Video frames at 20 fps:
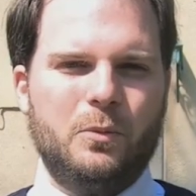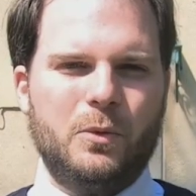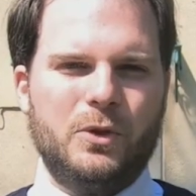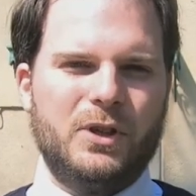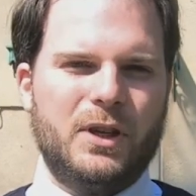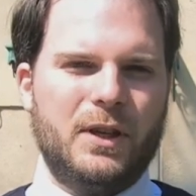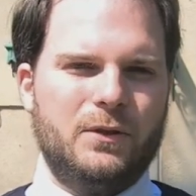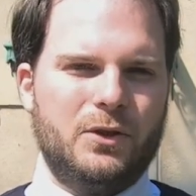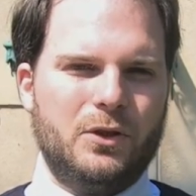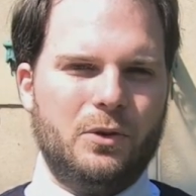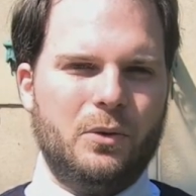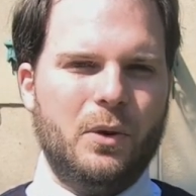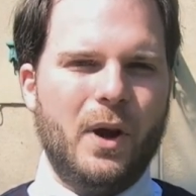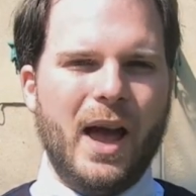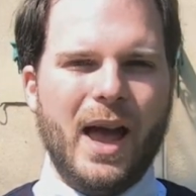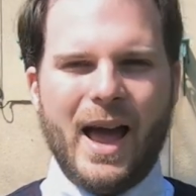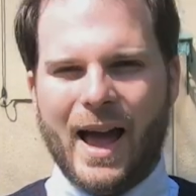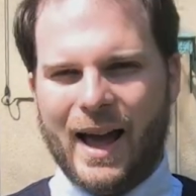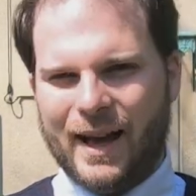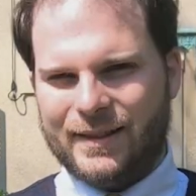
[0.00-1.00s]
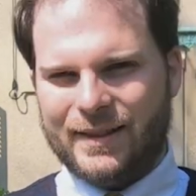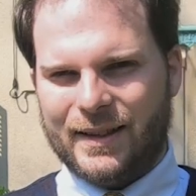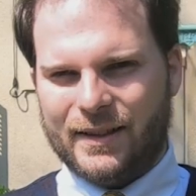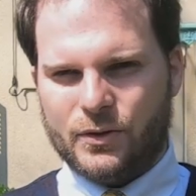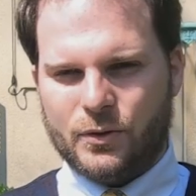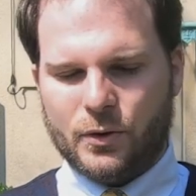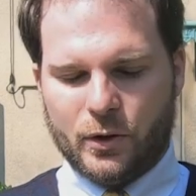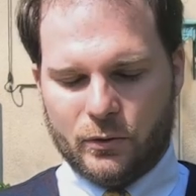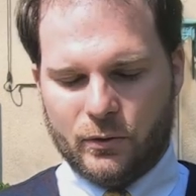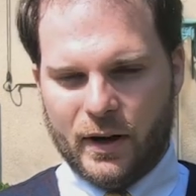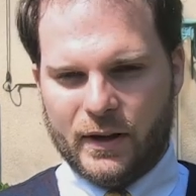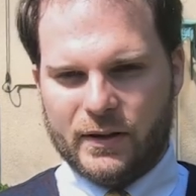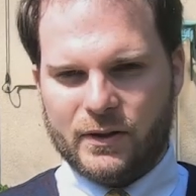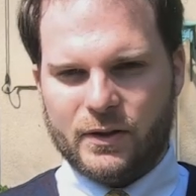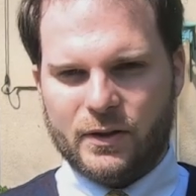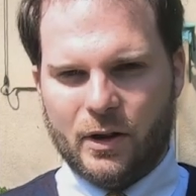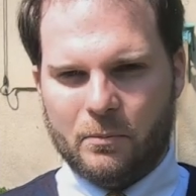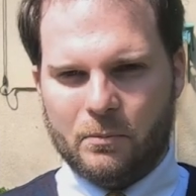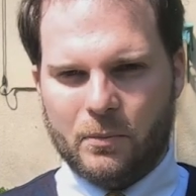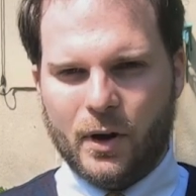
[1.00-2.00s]
which gives you access to a
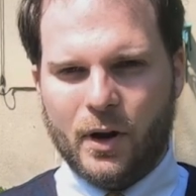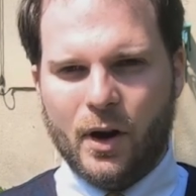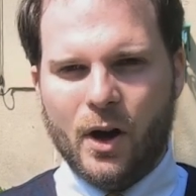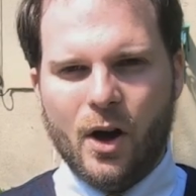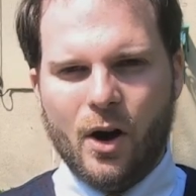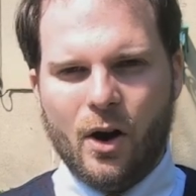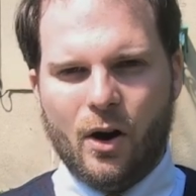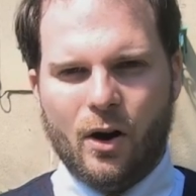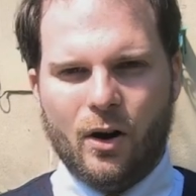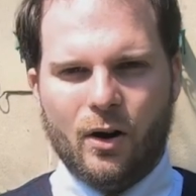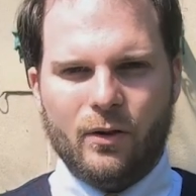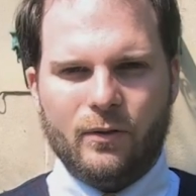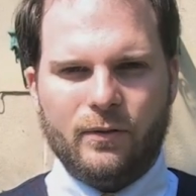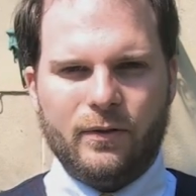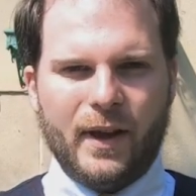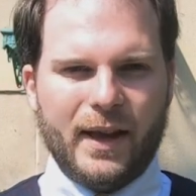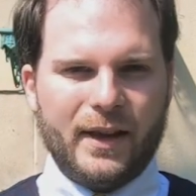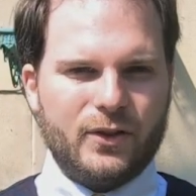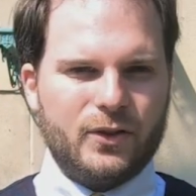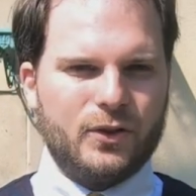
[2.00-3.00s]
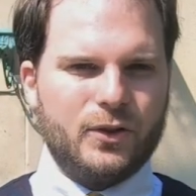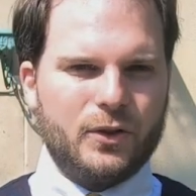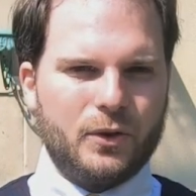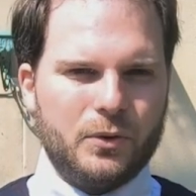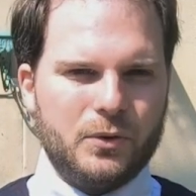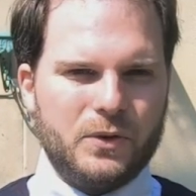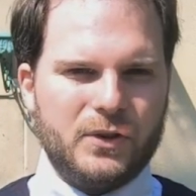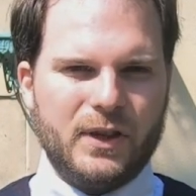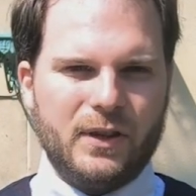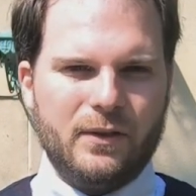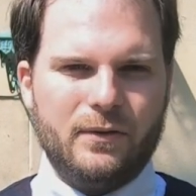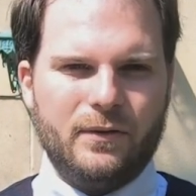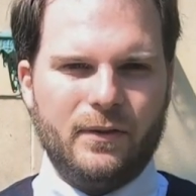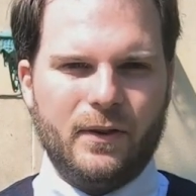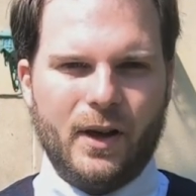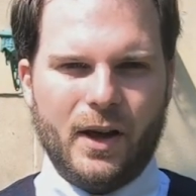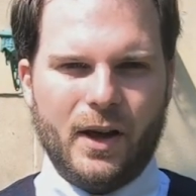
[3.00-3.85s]
greater number of exclusive